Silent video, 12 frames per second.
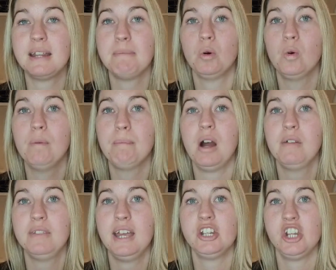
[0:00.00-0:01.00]
important part
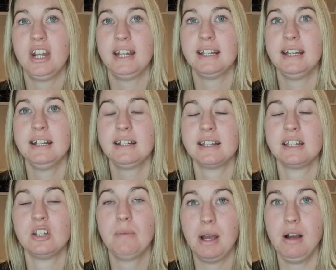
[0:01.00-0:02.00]
of their genetics, is
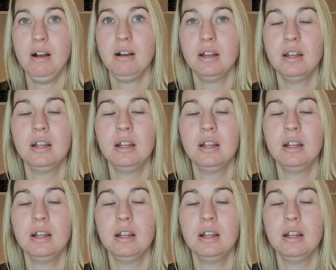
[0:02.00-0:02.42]
to bark